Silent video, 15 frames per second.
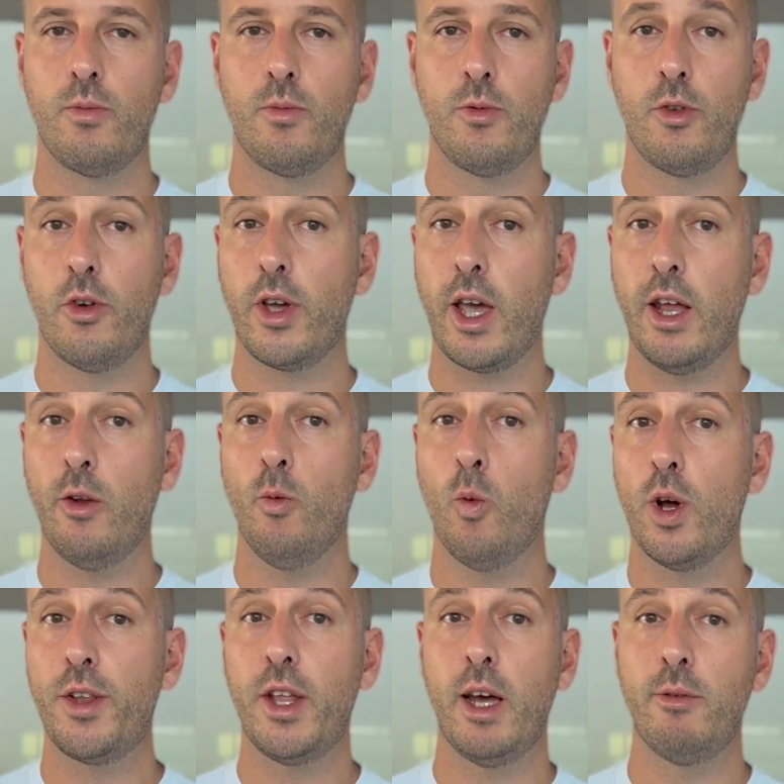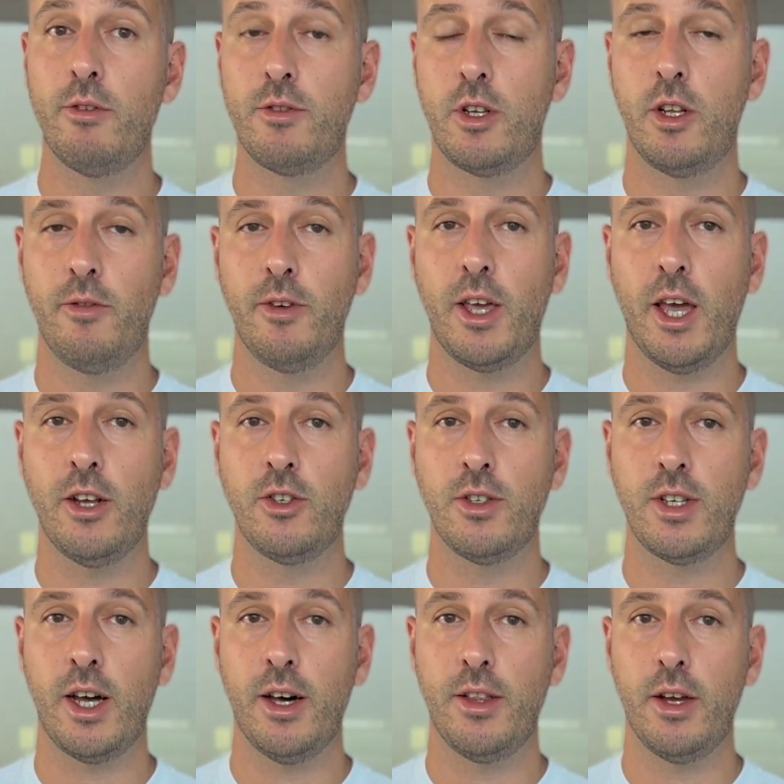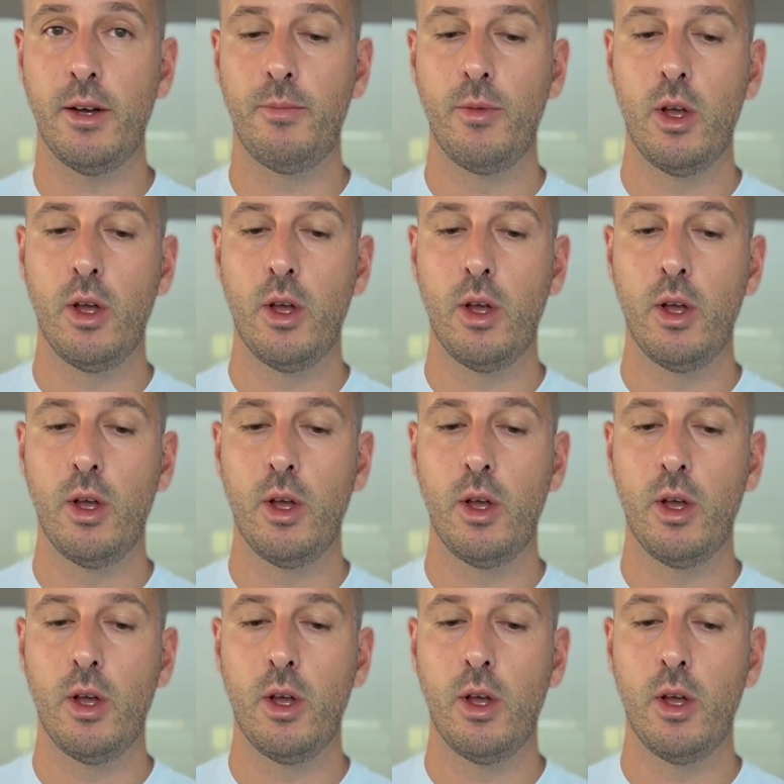So again, what type of certifications are there?